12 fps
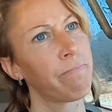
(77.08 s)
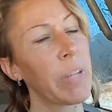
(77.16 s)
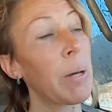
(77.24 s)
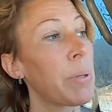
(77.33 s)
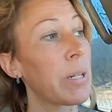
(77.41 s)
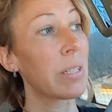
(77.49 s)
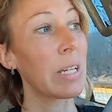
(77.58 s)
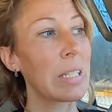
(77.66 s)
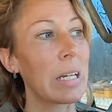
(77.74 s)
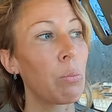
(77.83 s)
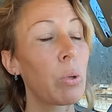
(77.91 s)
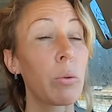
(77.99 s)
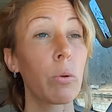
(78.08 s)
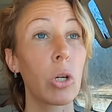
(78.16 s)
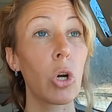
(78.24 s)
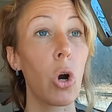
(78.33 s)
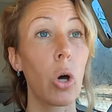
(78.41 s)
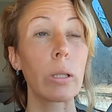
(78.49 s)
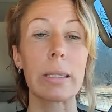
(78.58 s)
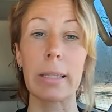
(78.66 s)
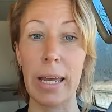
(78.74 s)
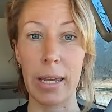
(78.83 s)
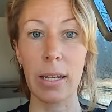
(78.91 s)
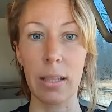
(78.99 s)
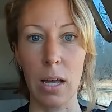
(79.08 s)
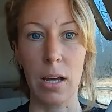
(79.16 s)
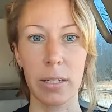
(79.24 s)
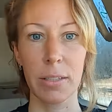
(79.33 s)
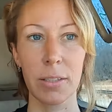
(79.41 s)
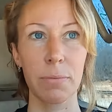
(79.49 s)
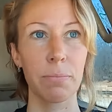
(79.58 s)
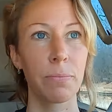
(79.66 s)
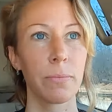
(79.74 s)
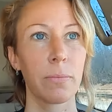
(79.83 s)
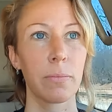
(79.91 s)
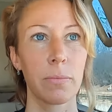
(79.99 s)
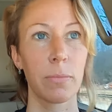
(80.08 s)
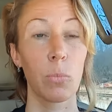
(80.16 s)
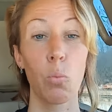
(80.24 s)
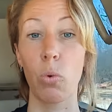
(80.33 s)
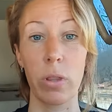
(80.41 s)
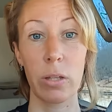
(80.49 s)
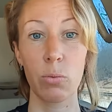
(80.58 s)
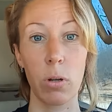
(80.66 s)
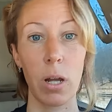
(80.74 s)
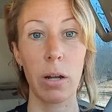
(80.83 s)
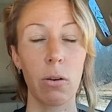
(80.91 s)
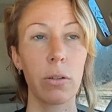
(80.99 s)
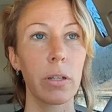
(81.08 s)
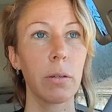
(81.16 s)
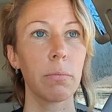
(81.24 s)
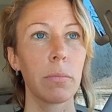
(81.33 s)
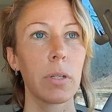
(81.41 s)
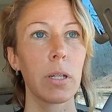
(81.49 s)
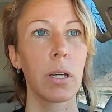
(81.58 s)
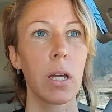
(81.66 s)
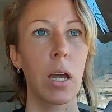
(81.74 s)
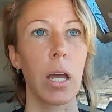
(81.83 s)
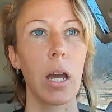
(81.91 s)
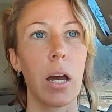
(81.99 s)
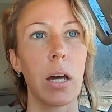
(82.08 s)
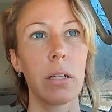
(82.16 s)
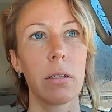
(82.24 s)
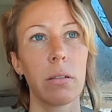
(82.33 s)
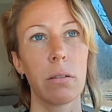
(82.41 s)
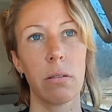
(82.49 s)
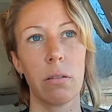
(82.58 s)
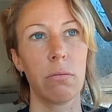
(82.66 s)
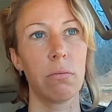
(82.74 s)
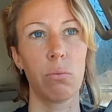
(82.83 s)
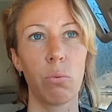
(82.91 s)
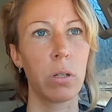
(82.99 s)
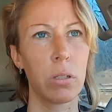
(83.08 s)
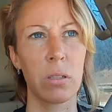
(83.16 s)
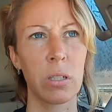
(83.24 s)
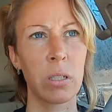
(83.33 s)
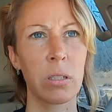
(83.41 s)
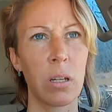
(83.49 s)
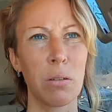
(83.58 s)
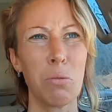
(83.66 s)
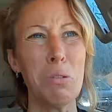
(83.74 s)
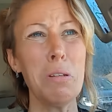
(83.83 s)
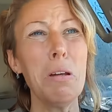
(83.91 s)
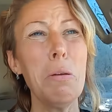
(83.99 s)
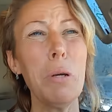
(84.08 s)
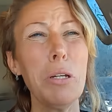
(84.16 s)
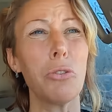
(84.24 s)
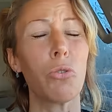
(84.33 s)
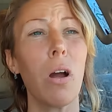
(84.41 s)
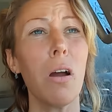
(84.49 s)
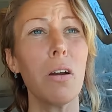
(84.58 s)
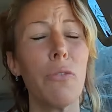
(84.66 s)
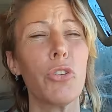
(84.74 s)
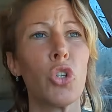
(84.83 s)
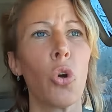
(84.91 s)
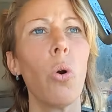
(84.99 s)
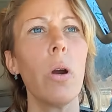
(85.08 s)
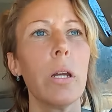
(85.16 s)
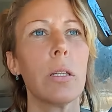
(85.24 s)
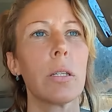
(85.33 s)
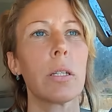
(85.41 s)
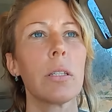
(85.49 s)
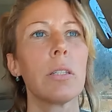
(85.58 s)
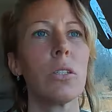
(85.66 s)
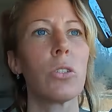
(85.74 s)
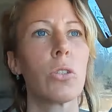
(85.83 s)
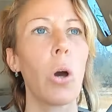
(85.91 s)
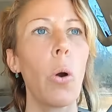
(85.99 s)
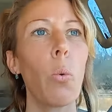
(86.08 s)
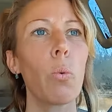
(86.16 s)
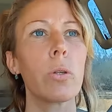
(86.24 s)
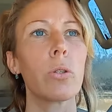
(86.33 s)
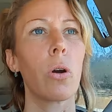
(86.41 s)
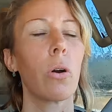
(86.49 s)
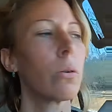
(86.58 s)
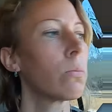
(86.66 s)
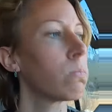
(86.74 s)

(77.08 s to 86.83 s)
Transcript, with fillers: Yeah, because I did what were called lady lines. Well, that's what I called them. And what, six times? It's not even my drug of choice. Like, this is so retarded